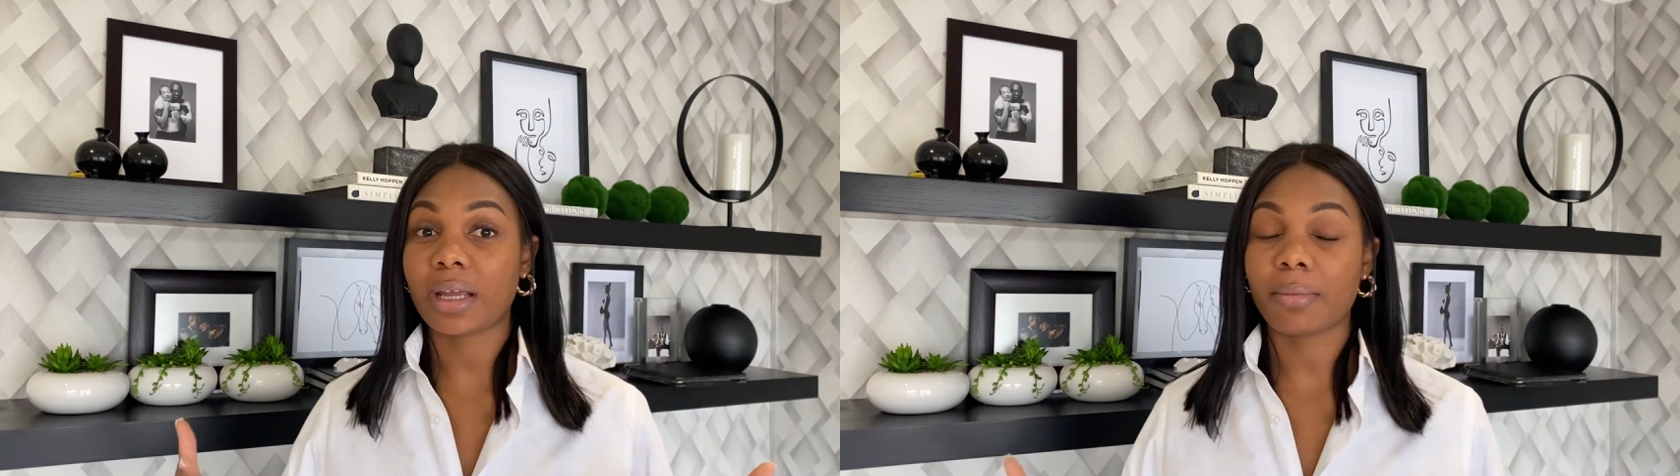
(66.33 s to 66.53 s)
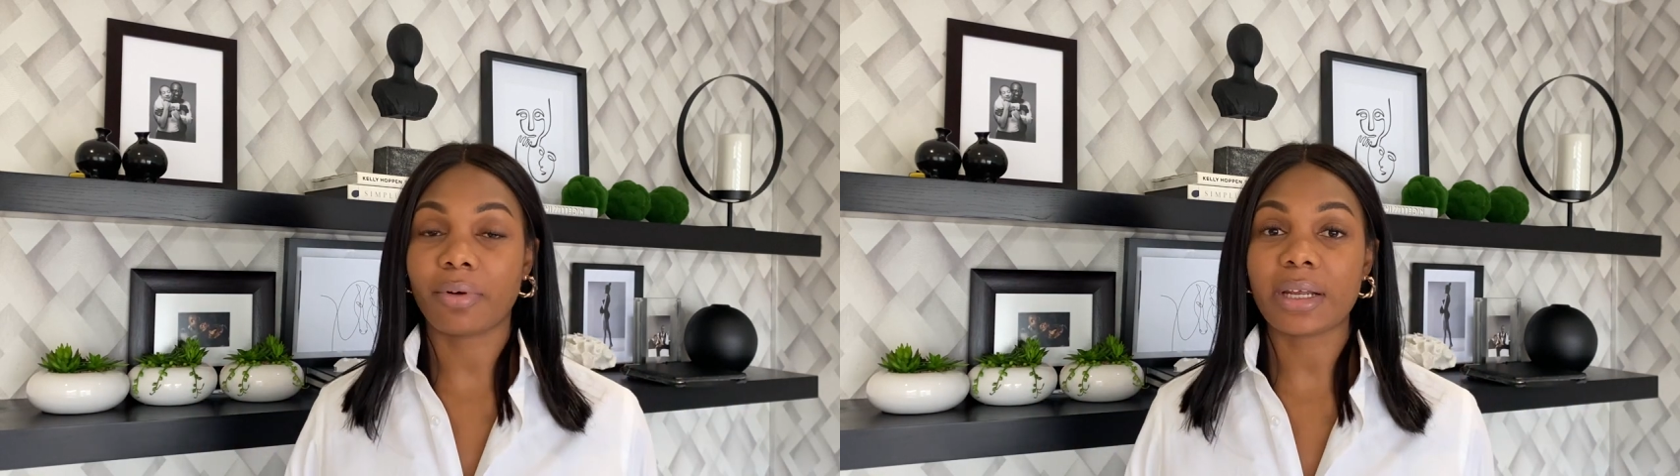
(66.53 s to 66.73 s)
I
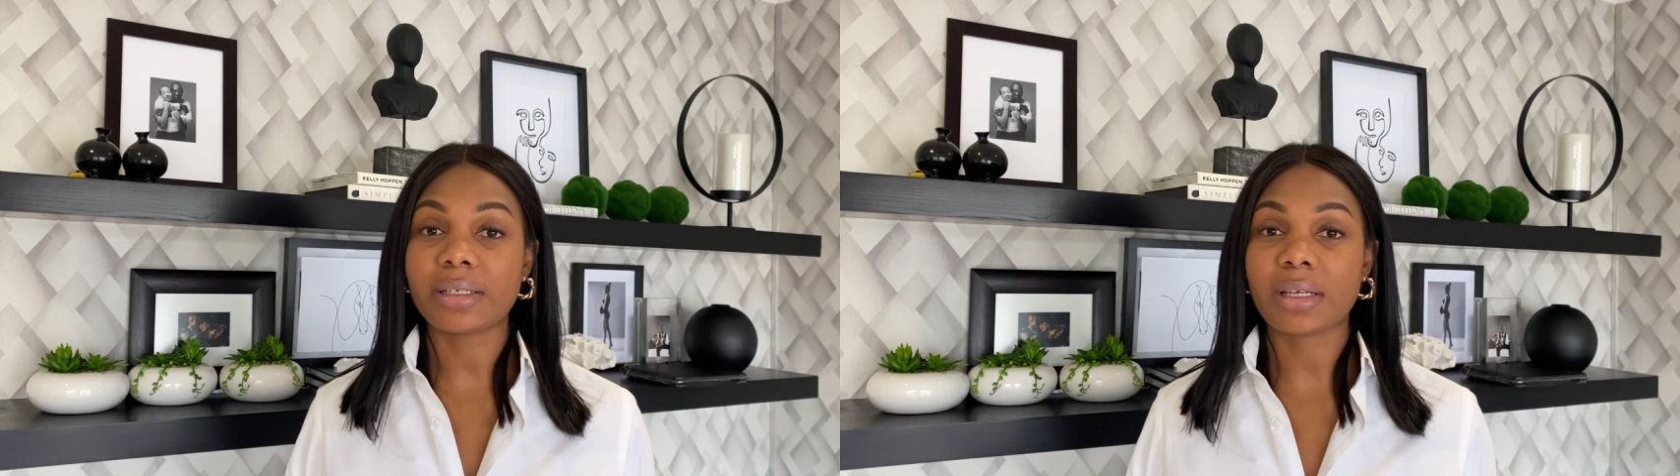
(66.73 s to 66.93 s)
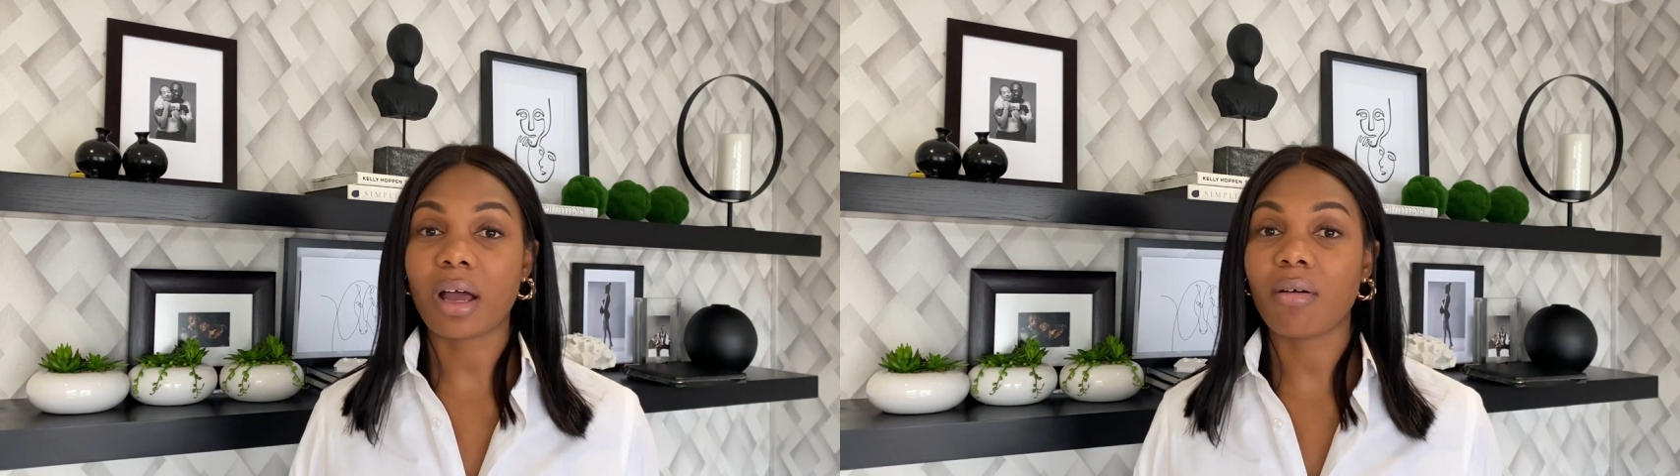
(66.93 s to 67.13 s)
am right
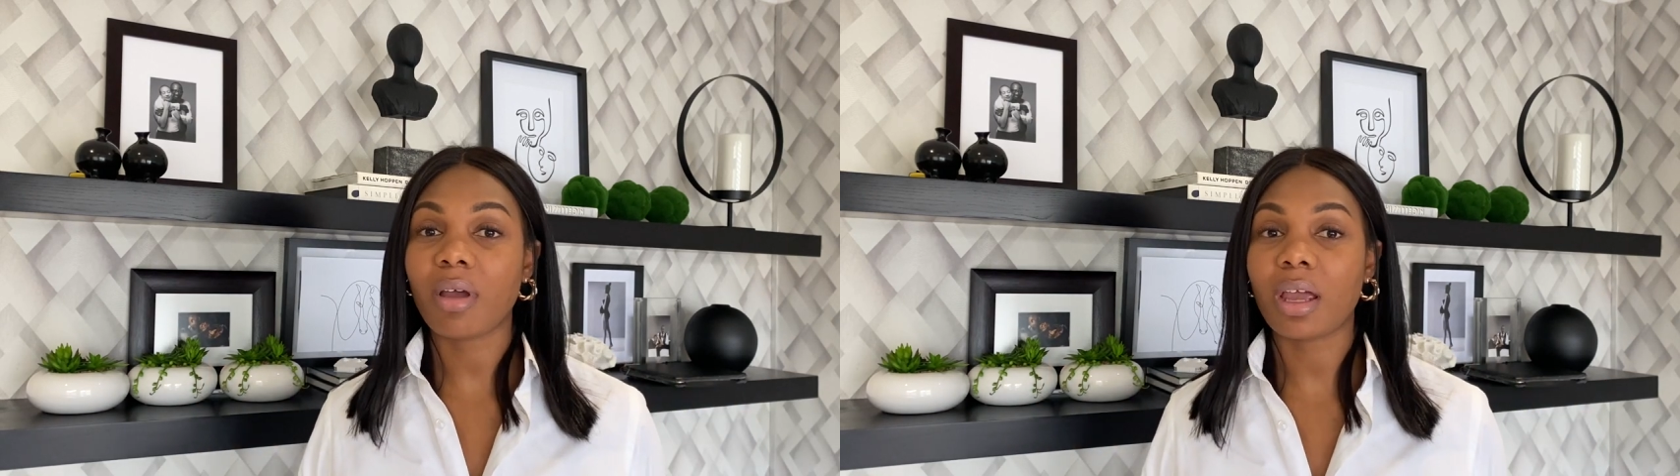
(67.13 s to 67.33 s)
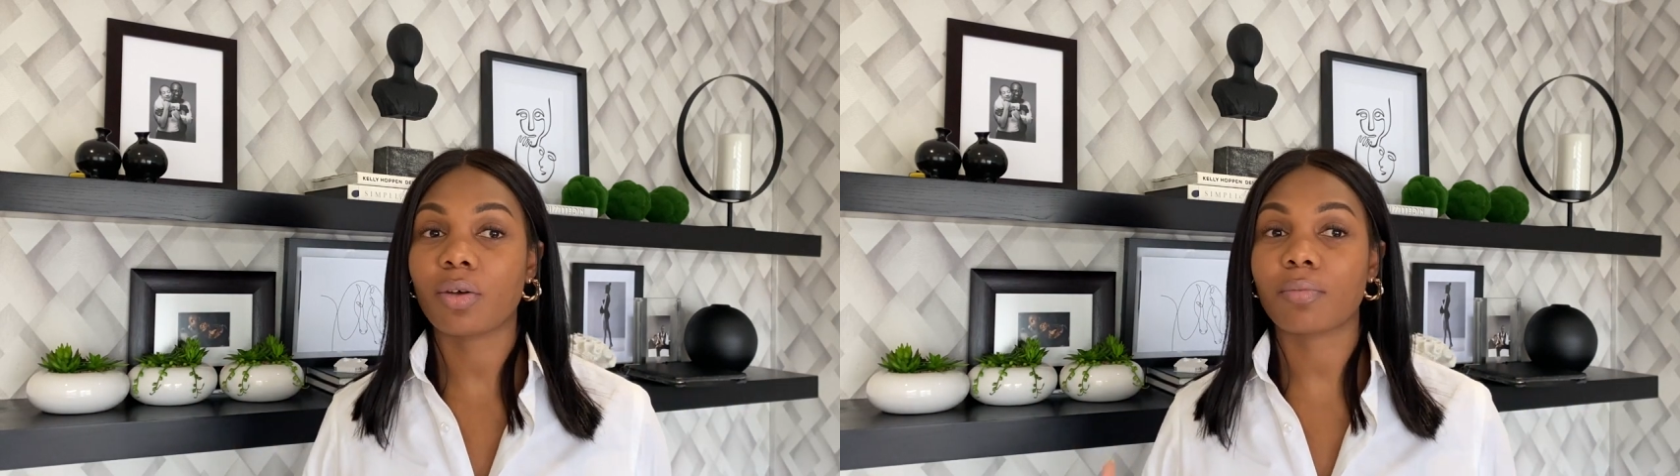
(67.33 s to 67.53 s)
now,
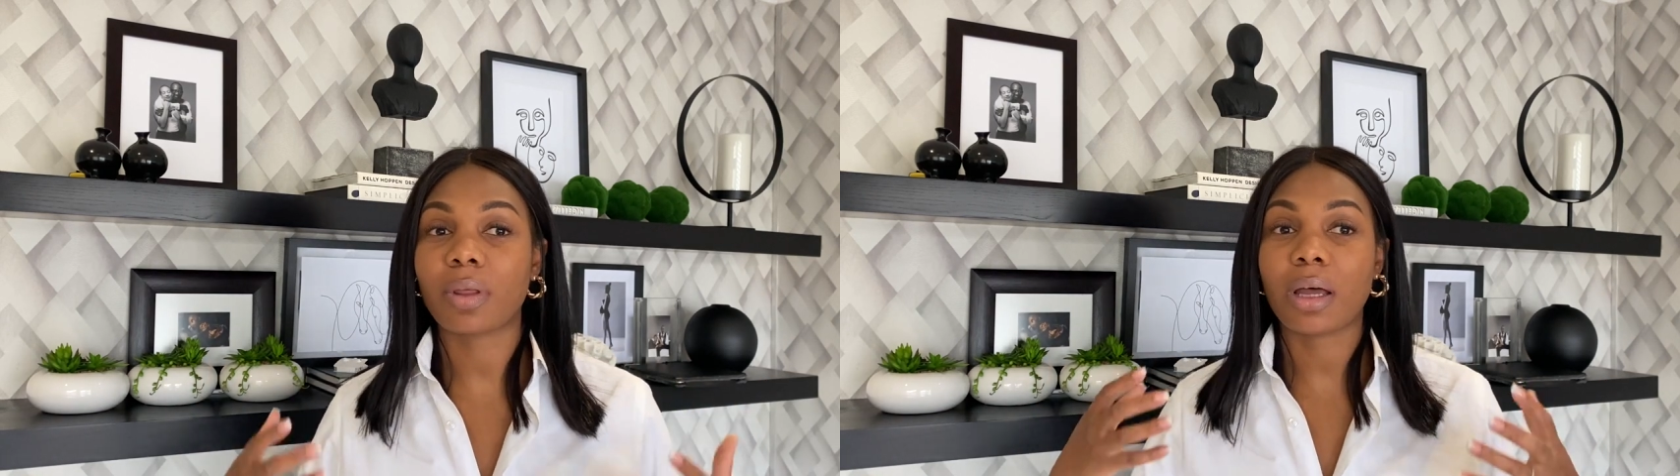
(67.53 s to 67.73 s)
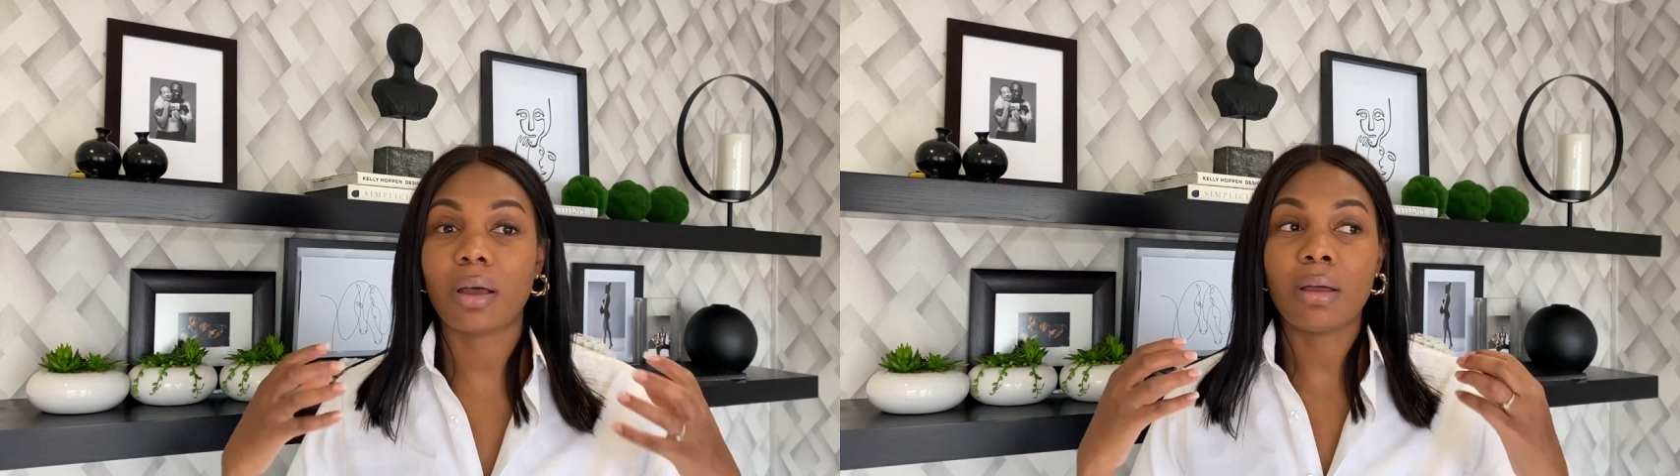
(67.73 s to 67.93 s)
and
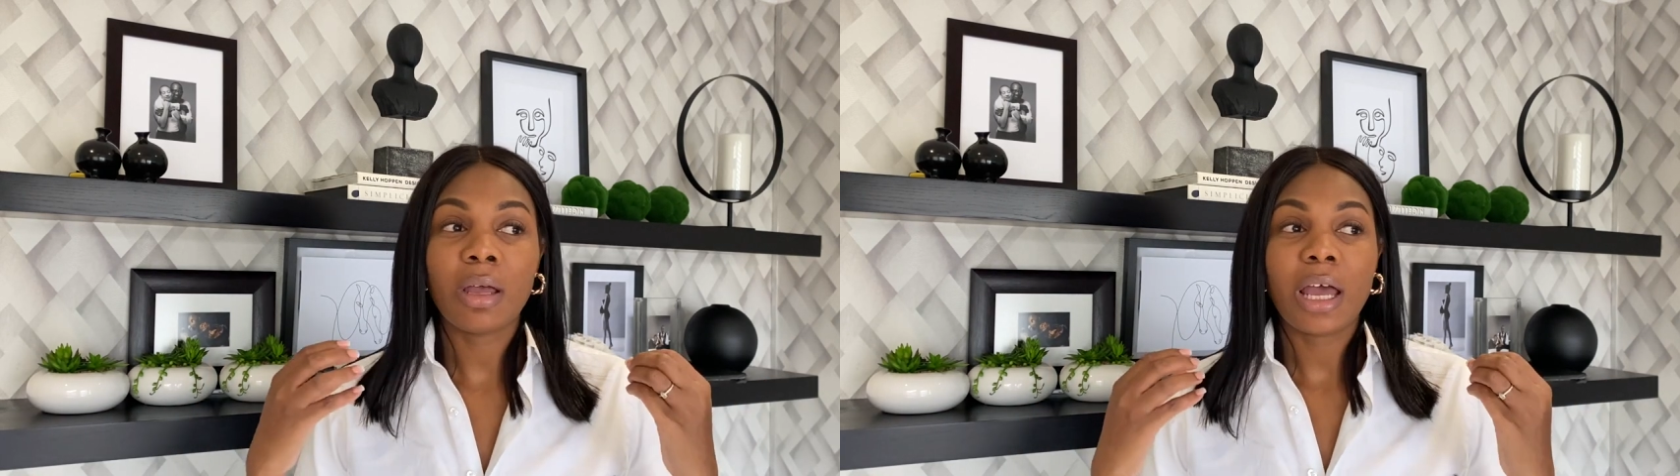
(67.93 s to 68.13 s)
a